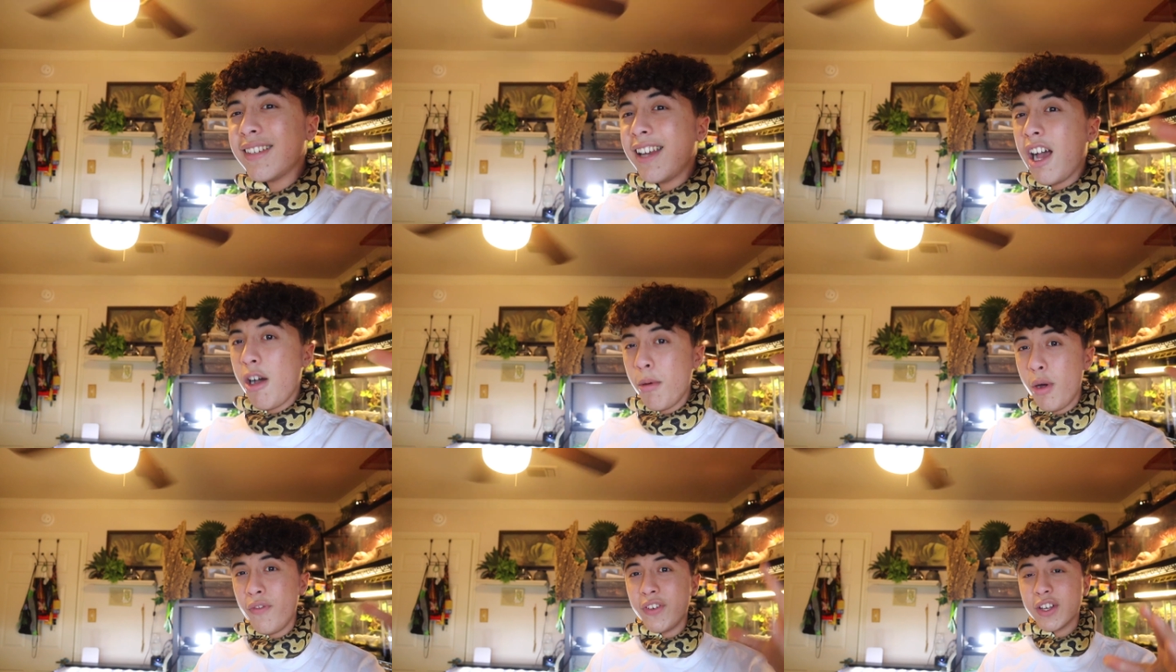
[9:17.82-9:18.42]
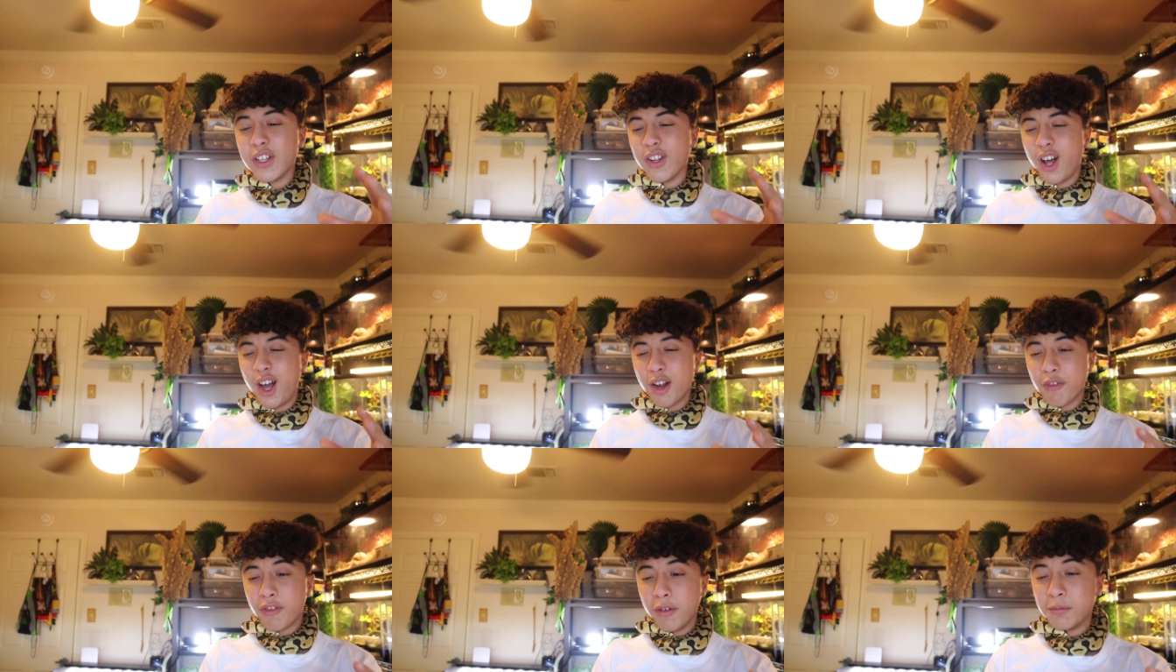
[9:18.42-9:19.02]
Now moving
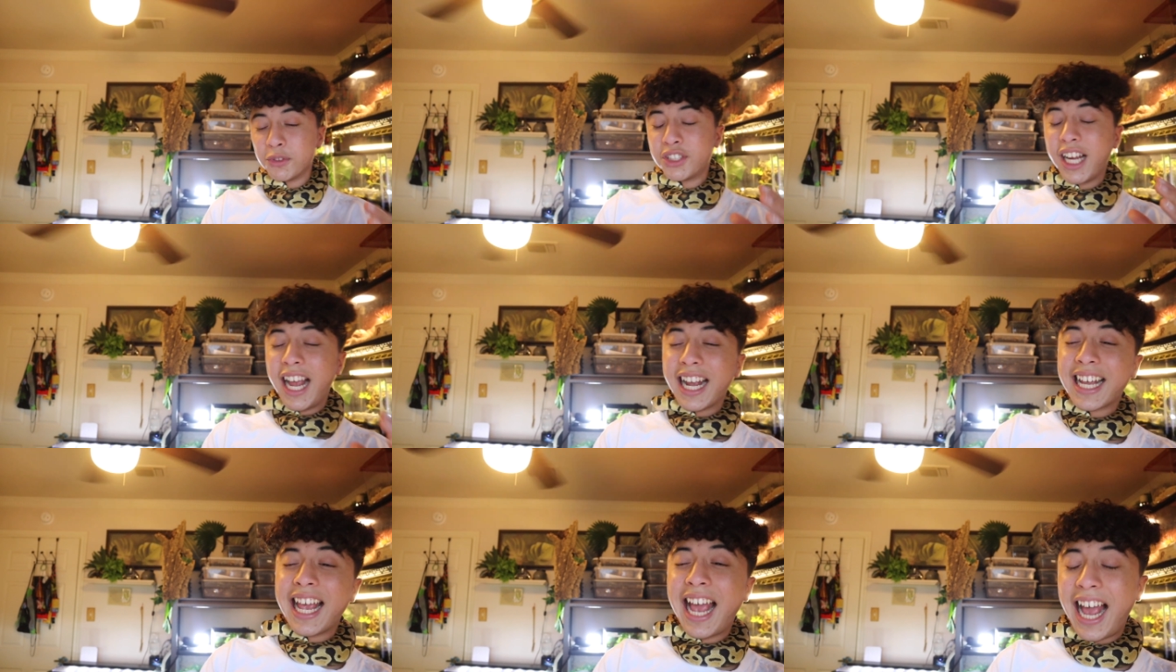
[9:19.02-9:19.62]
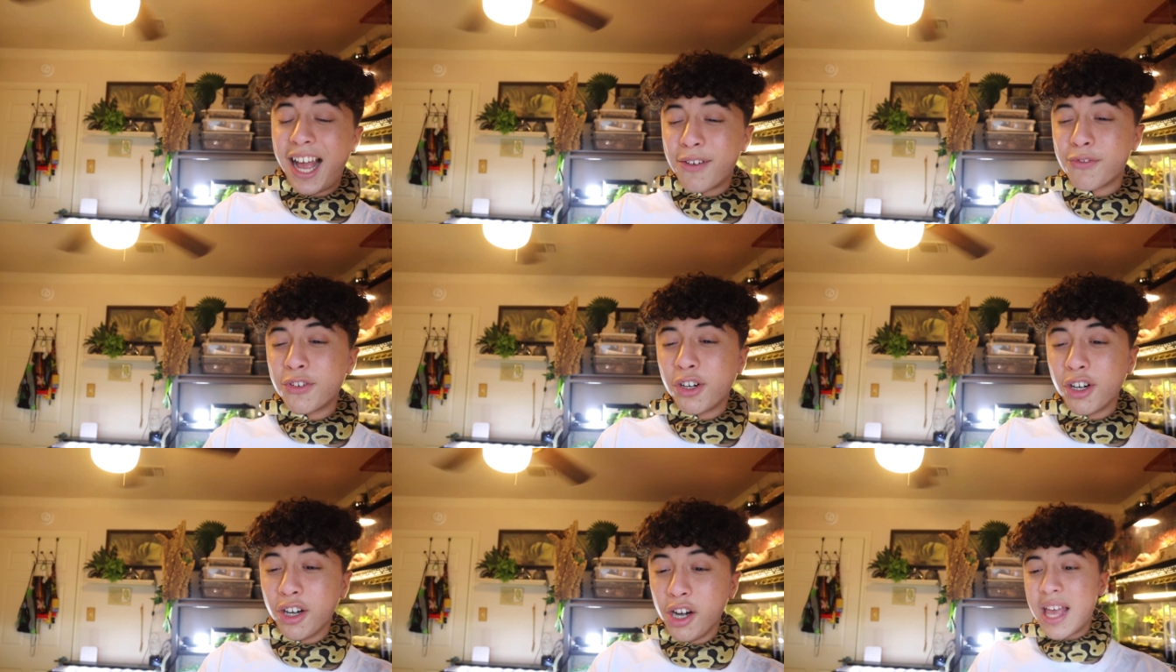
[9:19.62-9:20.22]
along from Jack
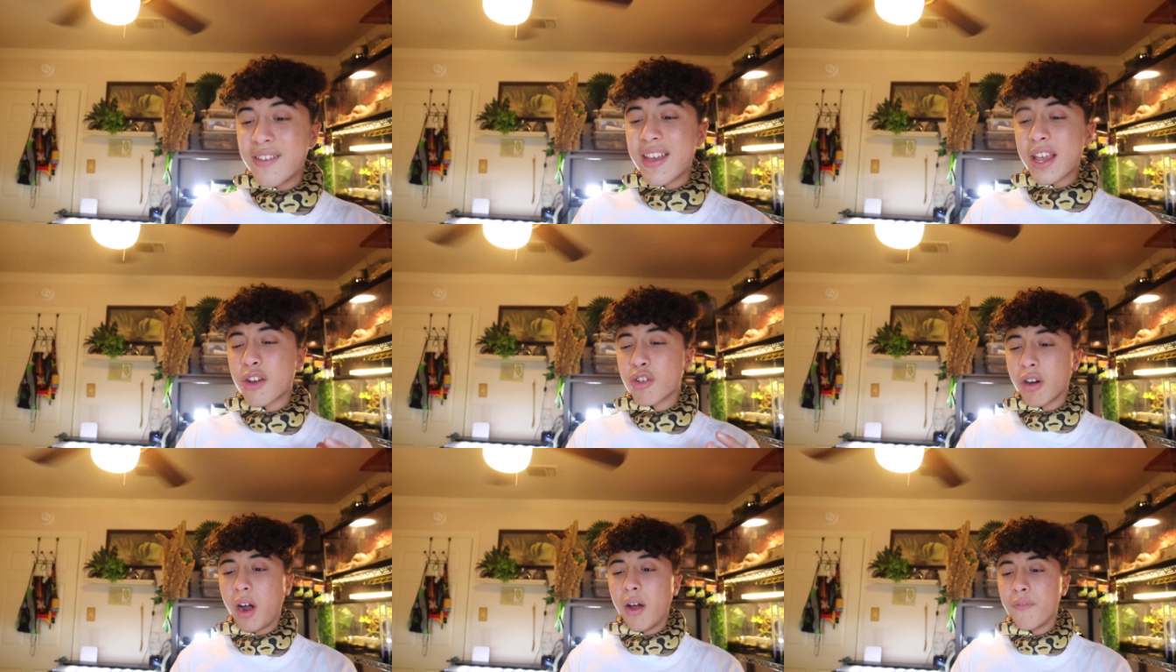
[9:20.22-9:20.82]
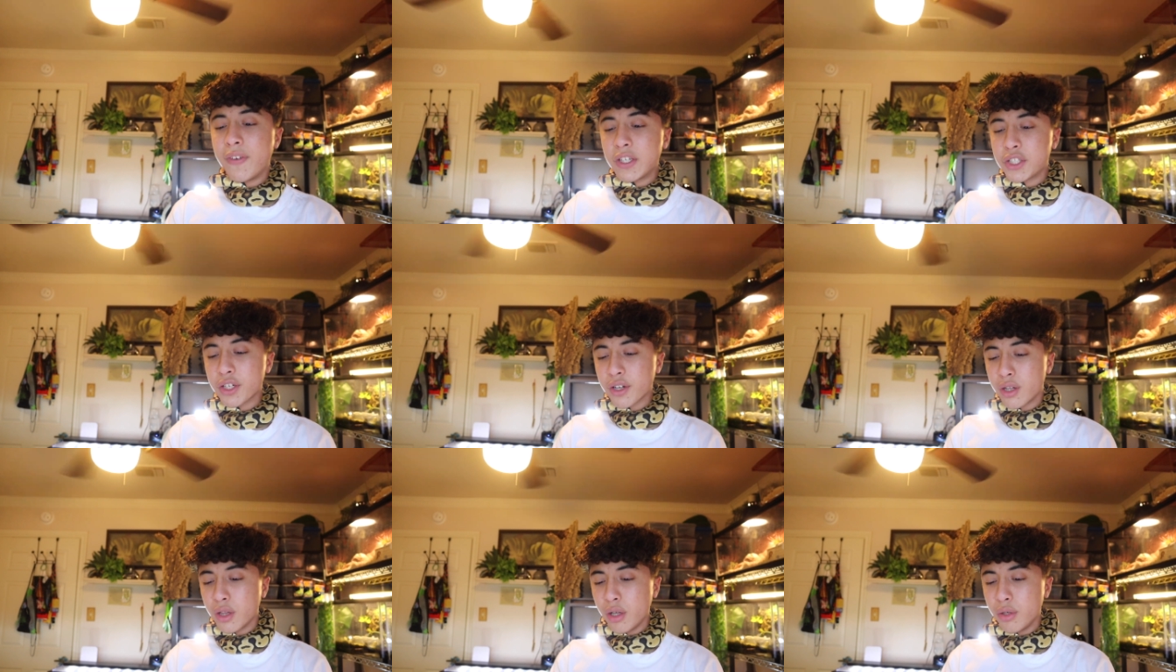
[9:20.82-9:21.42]
Hafner, we have a Crawfish
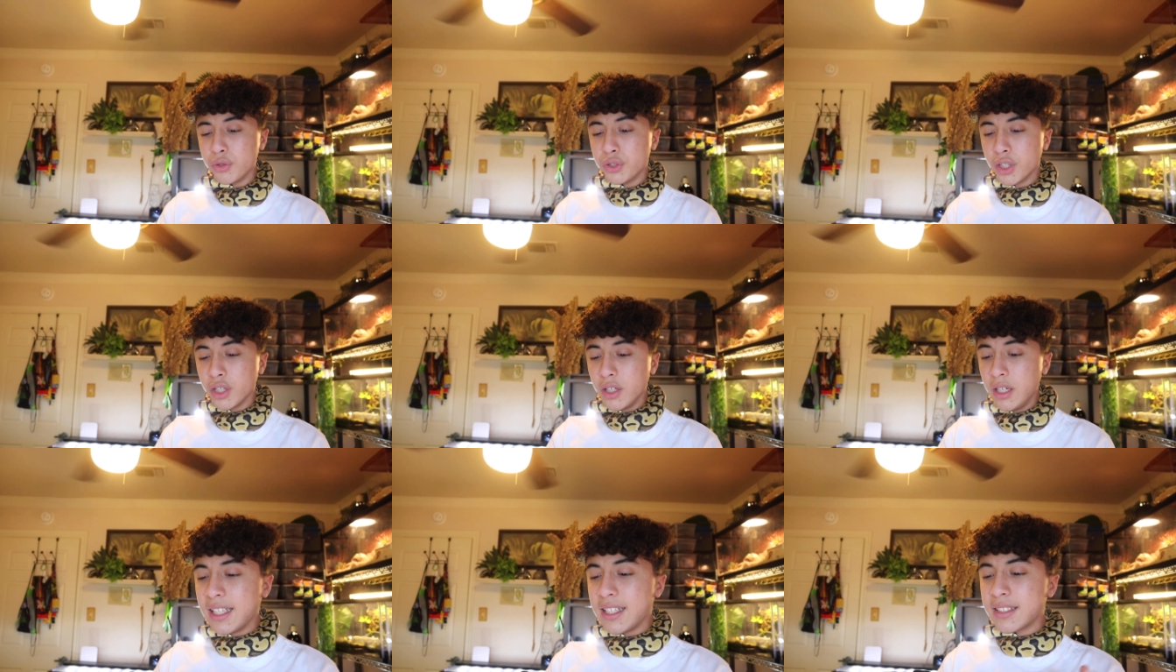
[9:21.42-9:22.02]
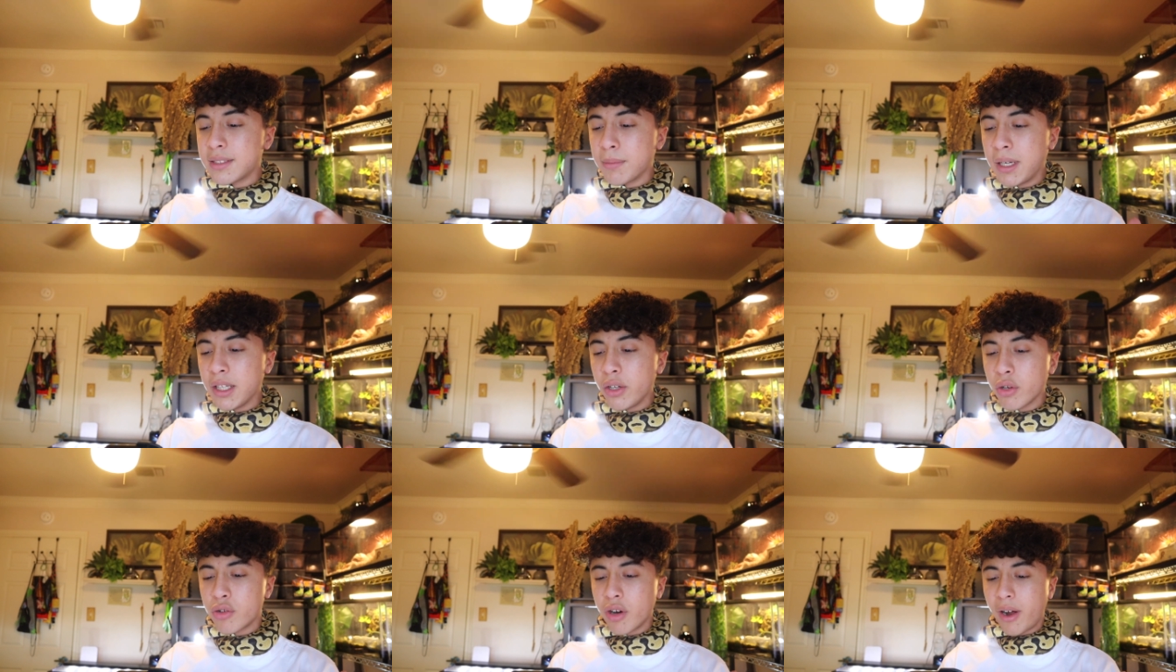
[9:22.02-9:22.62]
Enclosure. So this is my
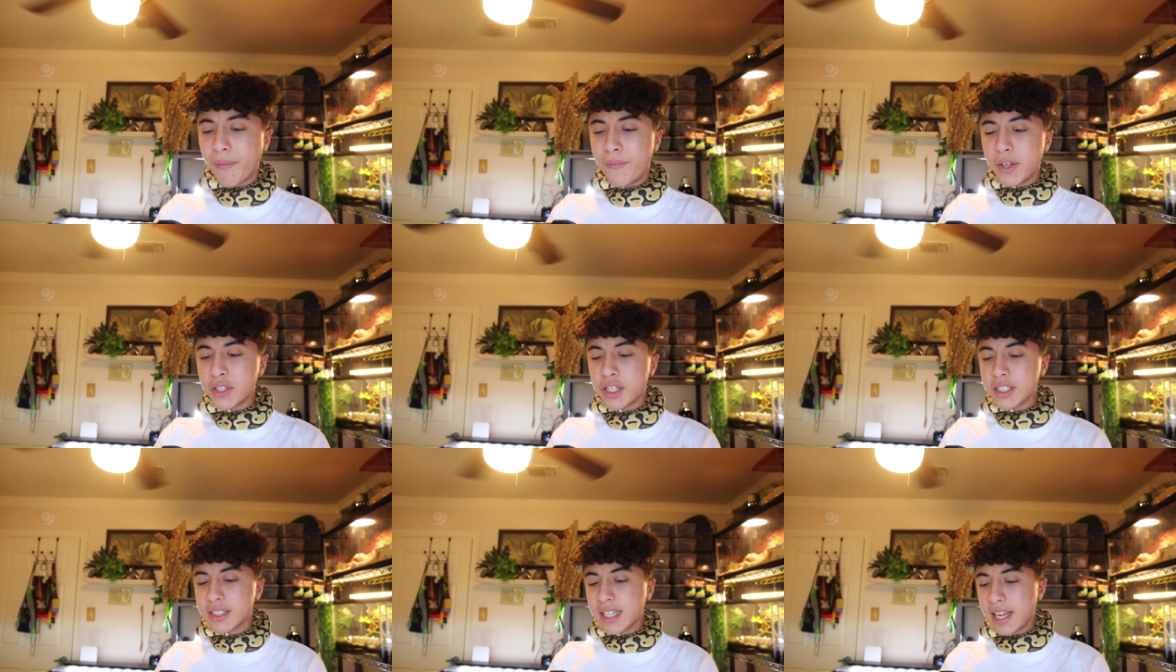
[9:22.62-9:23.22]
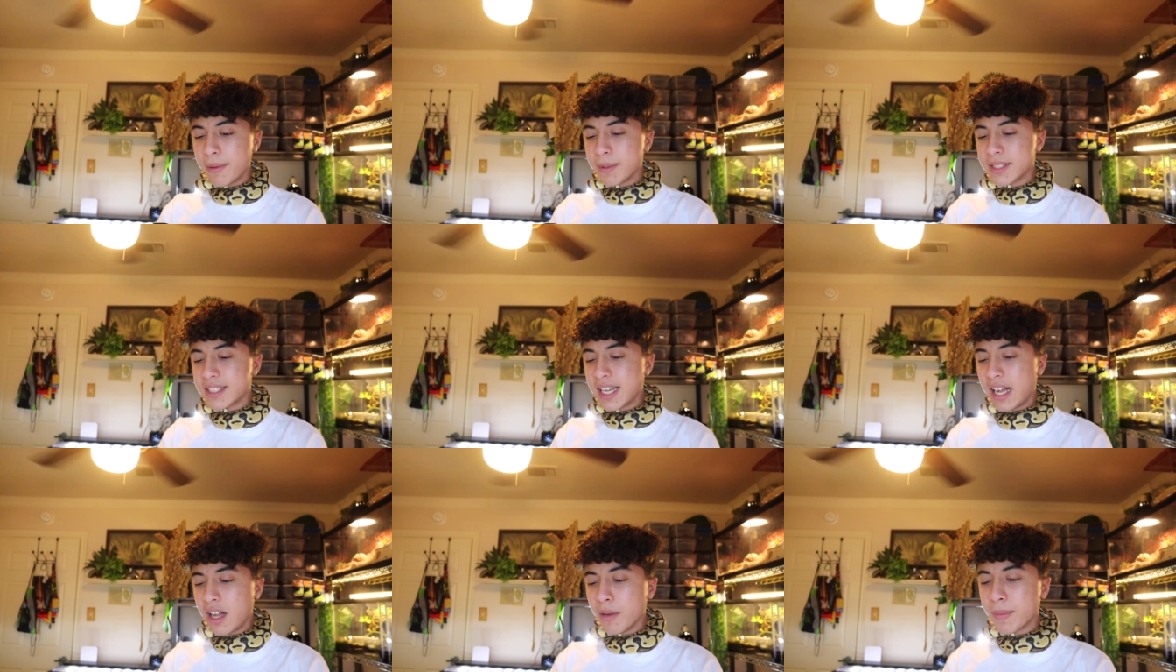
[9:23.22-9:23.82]
little crawfish. His name is
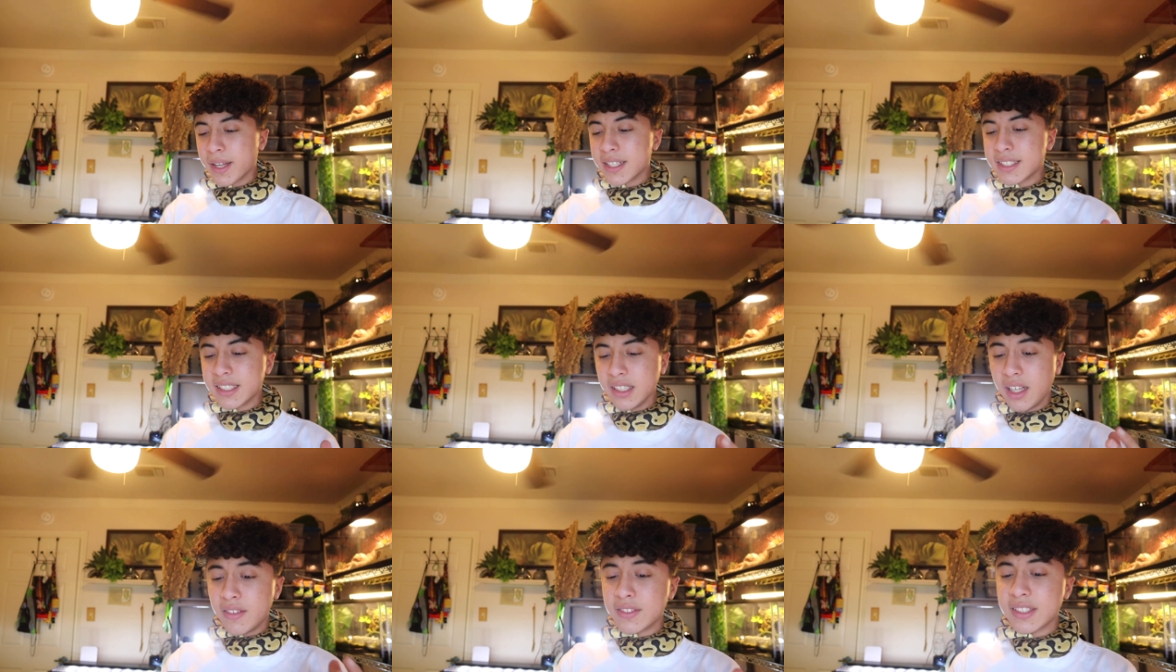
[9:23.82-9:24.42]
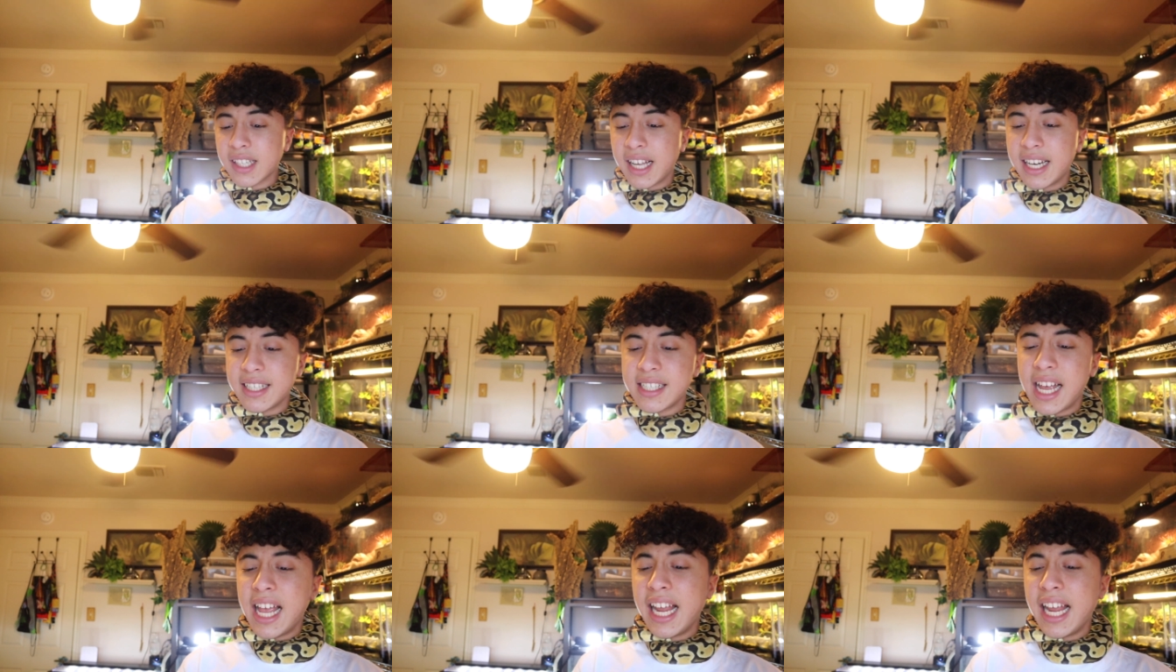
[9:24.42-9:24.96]
Salad because he loves lettuce.